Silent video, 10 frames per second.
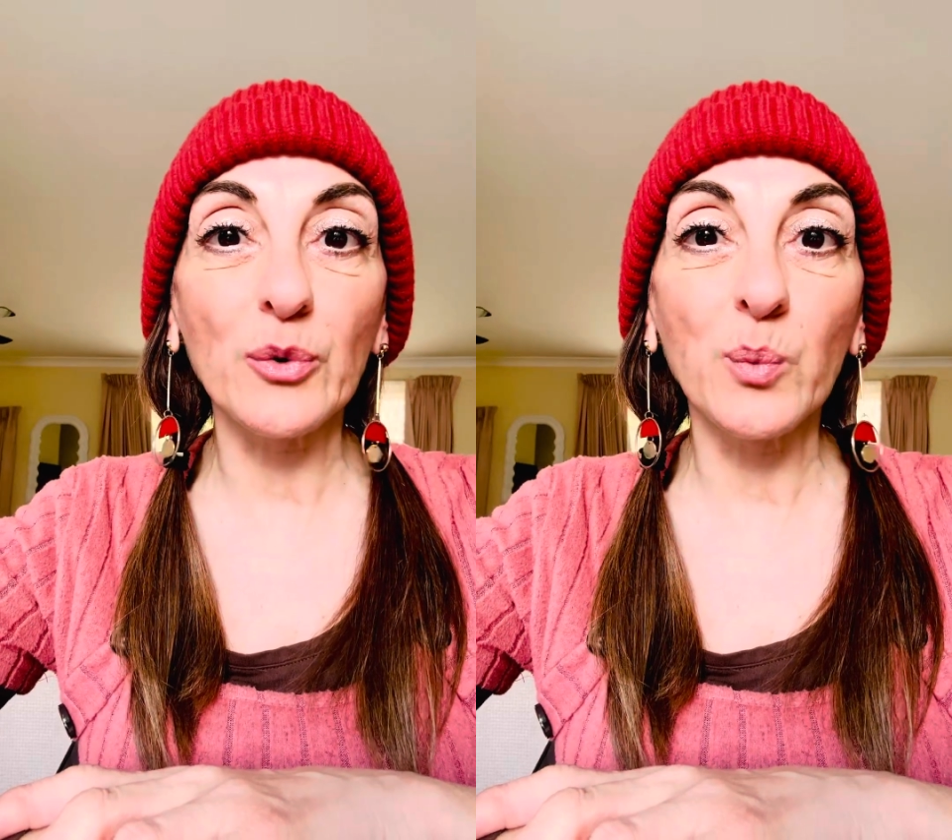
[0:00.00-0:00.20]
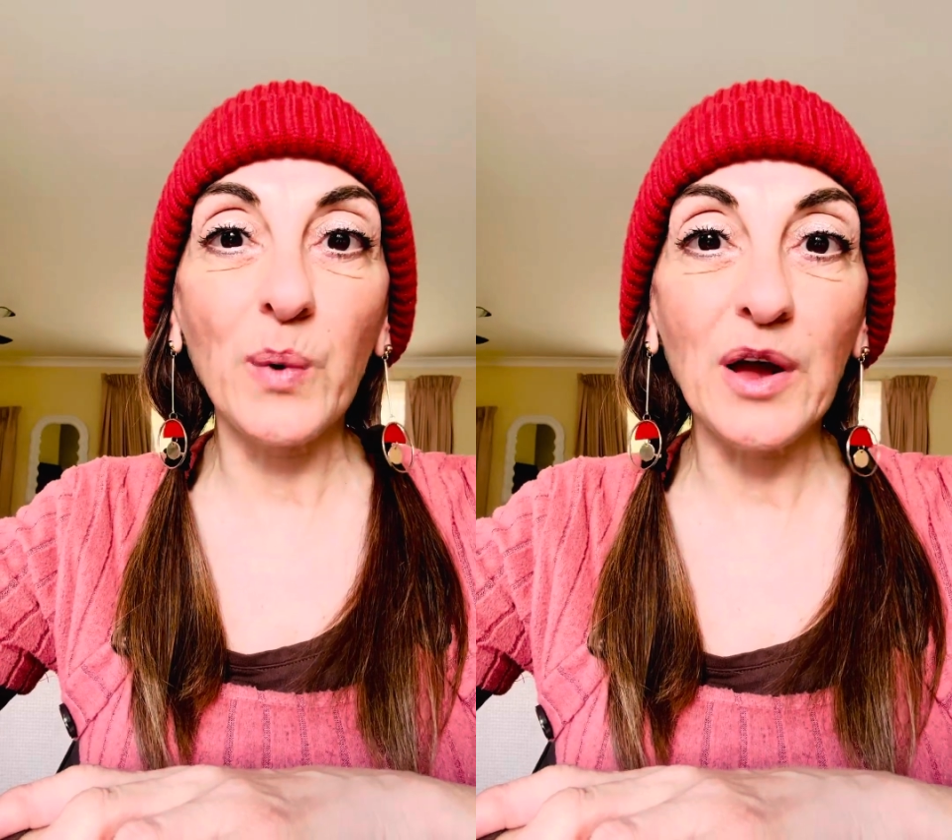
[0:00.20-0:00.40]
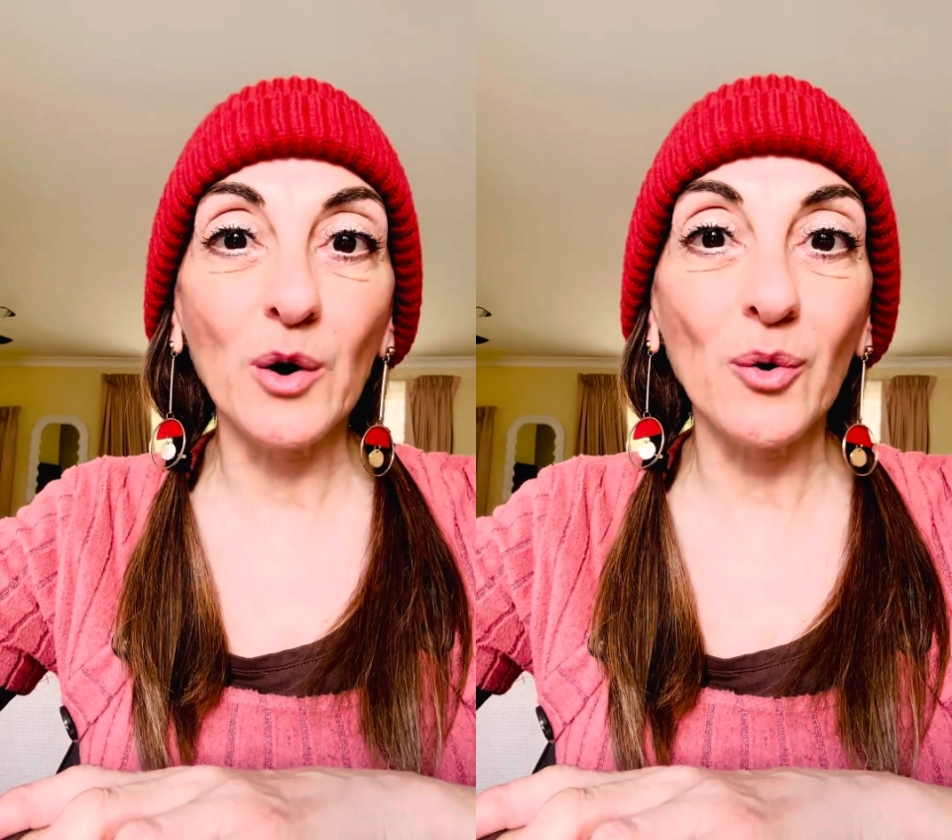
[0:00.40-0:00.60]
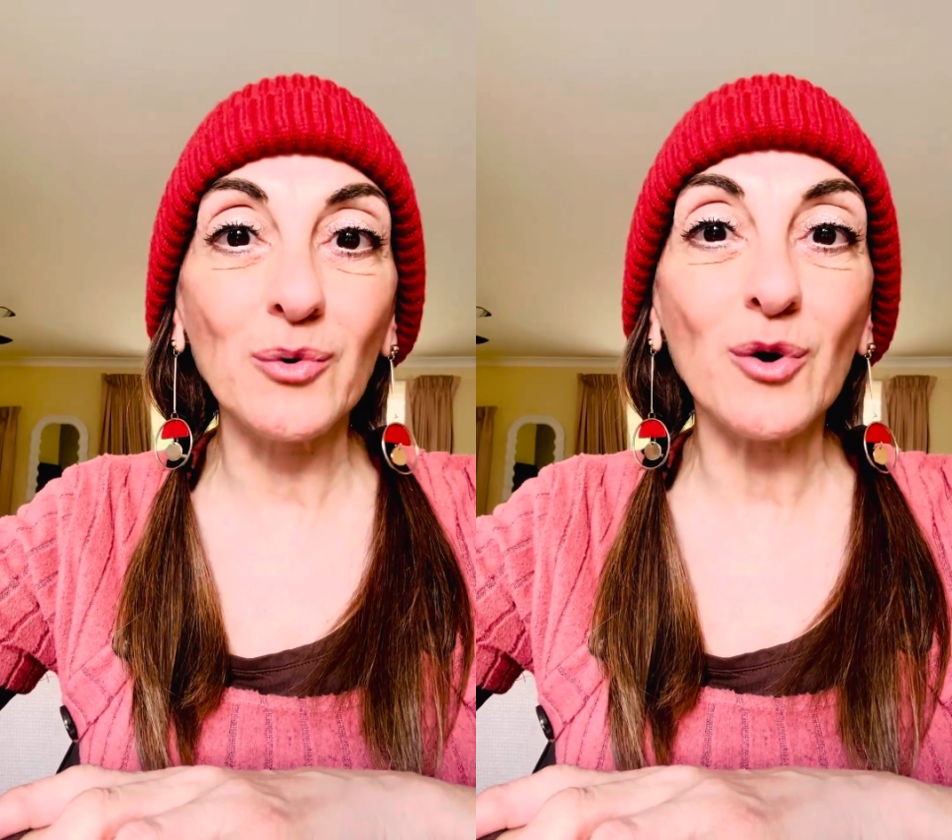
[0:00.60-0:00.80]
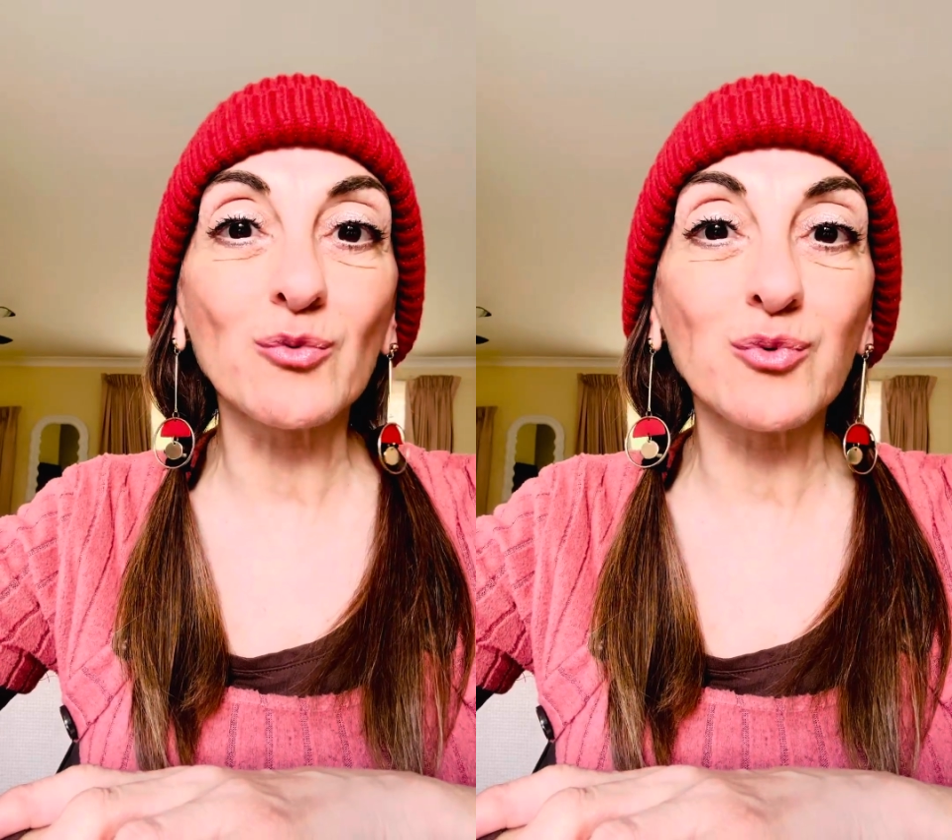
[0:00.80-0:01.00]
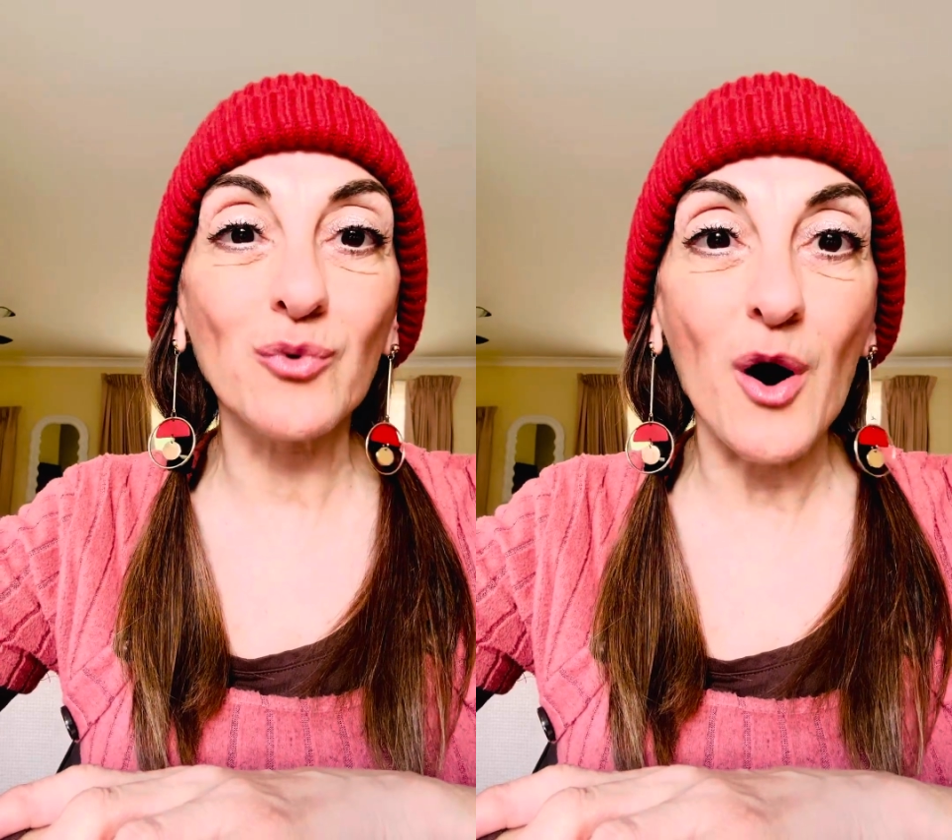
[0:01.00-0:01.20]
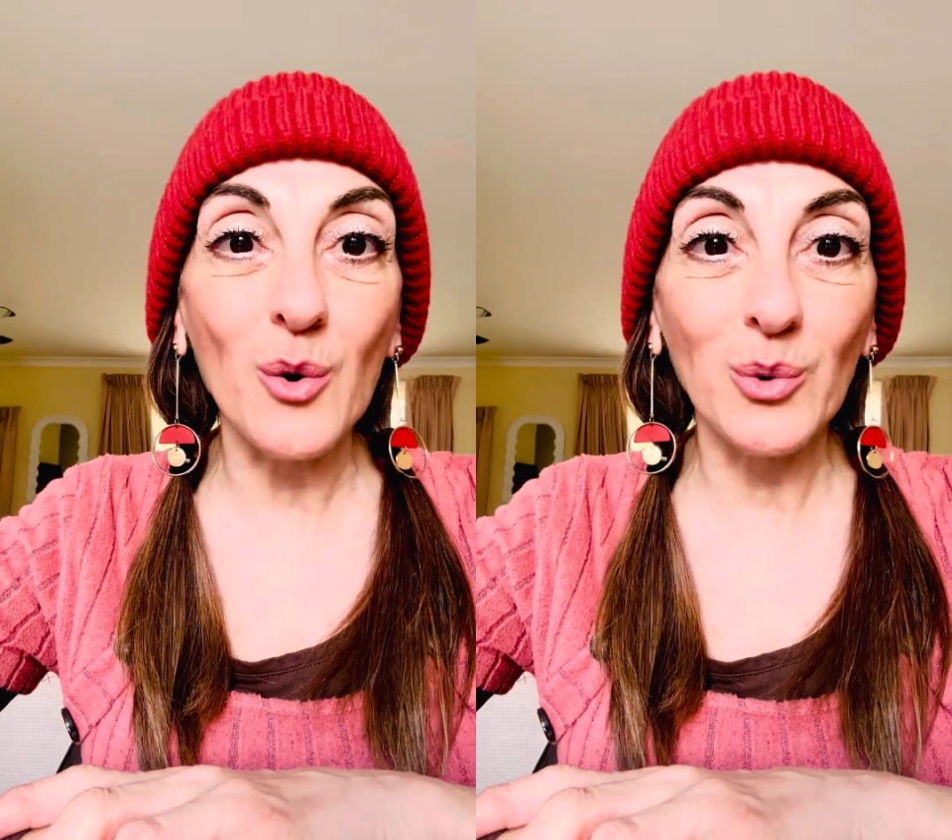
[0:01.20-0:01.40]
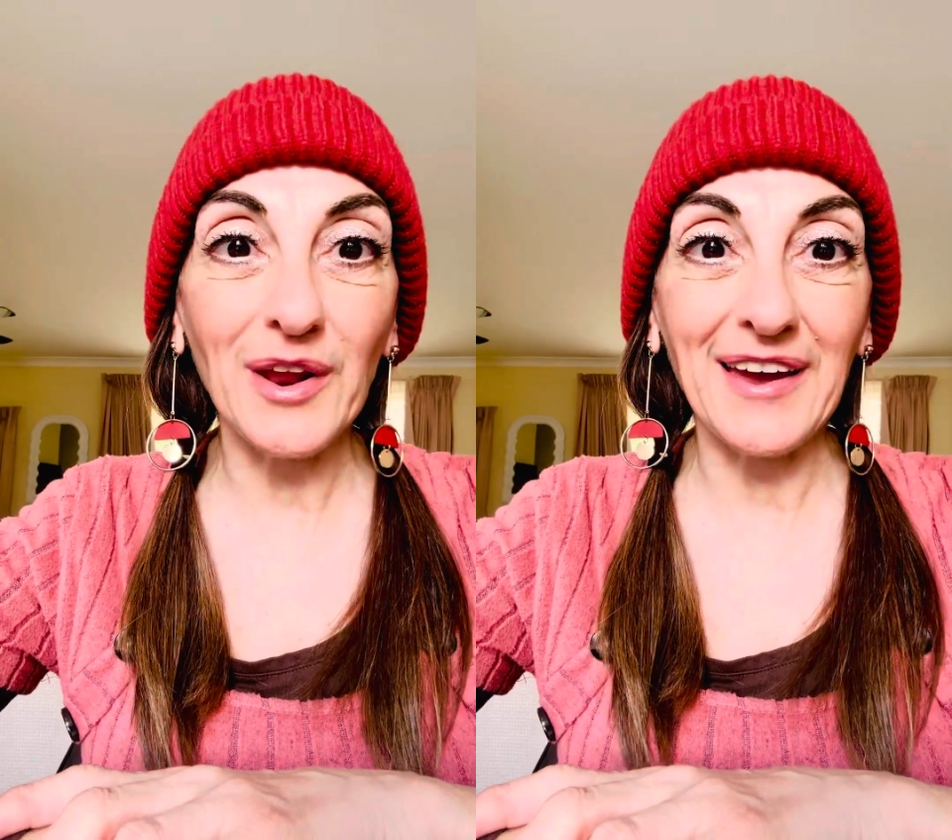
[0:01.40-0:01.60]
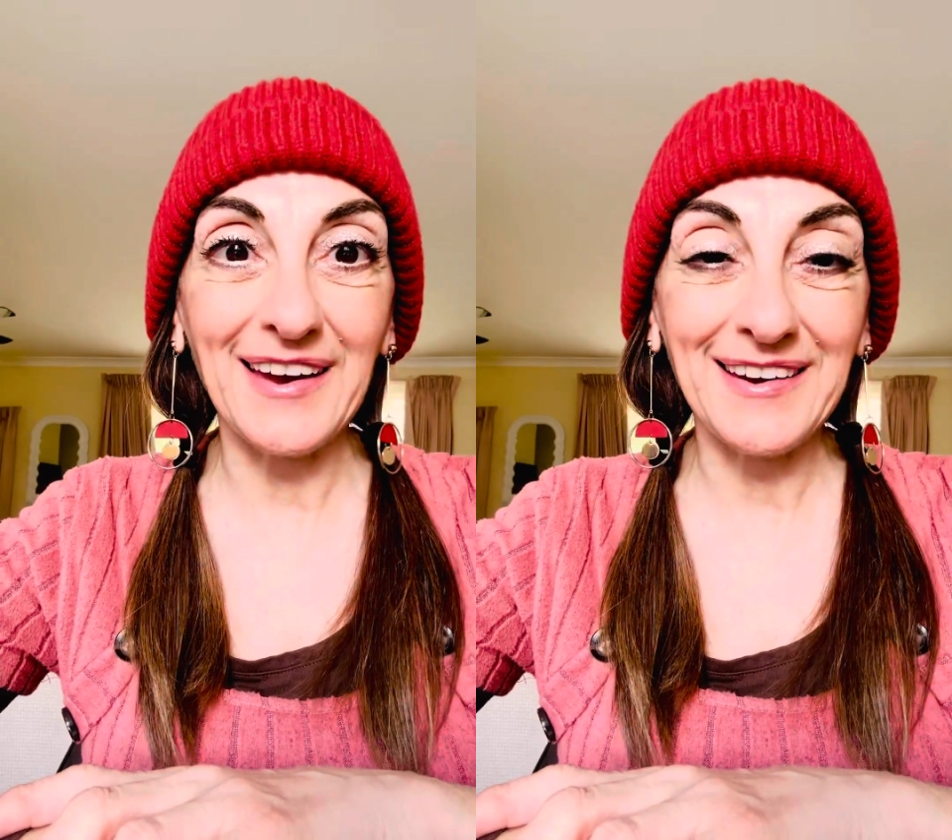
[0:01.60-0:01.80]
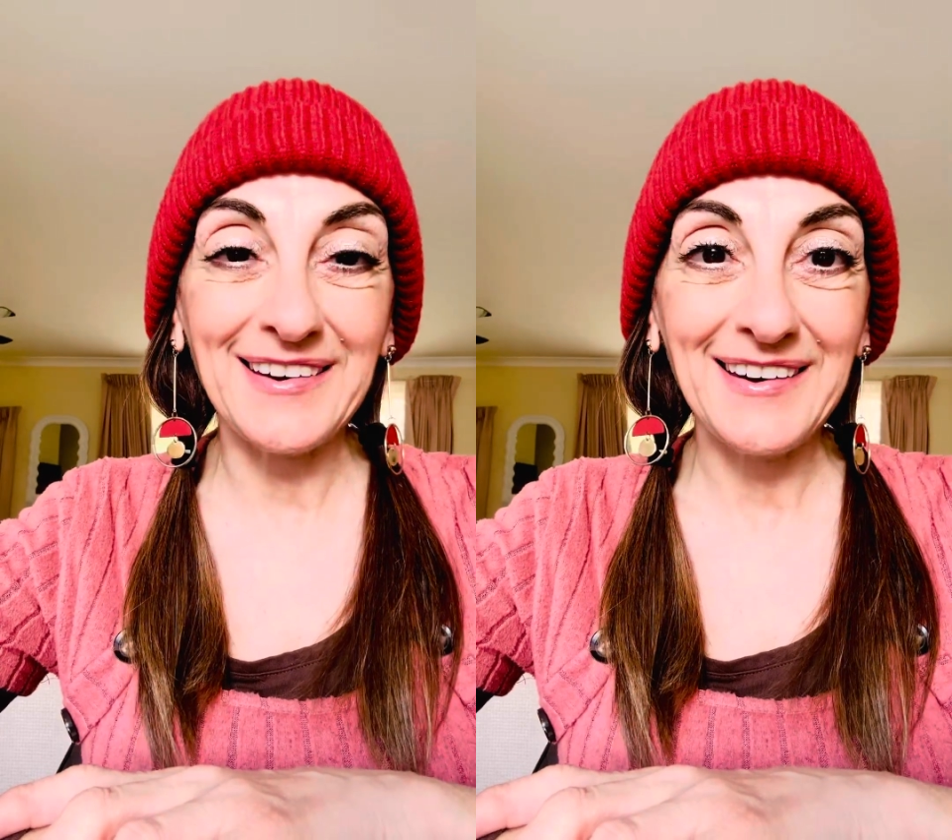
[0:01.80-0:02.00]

wheel rolling.